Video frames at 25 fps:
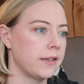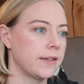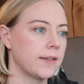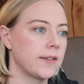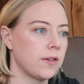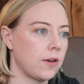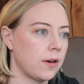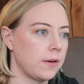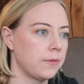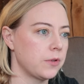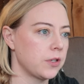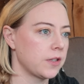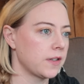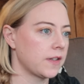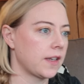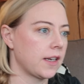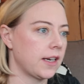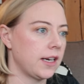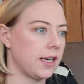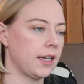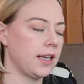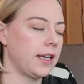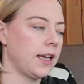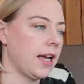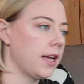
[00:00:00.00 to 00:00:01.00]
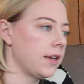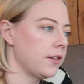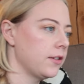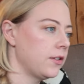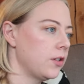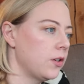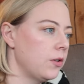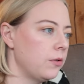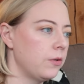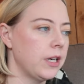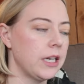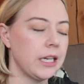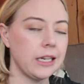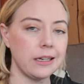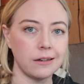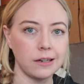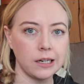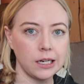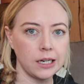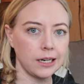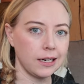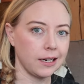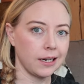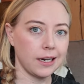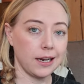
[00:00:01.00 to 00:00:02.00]
So I'm just gonna get to it
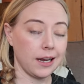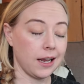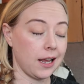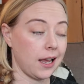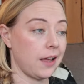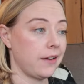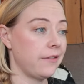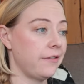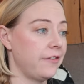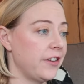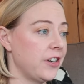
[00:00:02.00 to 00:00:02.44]
and